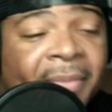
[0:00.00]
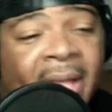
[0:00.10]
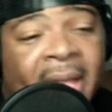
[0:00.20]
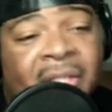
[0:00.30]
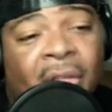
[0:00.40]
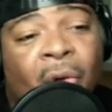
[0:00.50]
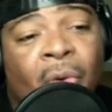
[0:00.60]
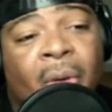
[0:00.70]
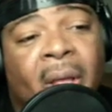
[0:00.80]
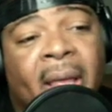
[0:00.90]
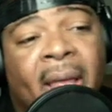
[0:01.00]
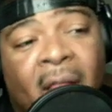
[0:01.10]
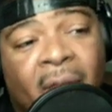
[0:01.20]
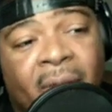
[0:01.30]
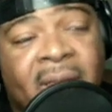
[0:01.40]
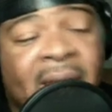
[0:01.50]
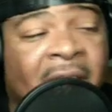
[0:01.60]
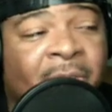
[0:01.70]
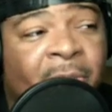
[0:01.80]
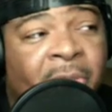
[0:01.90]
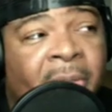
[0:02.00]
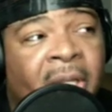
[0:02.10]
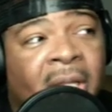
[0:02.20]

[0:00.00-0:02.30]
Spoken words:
And so Hillary is now supposed to be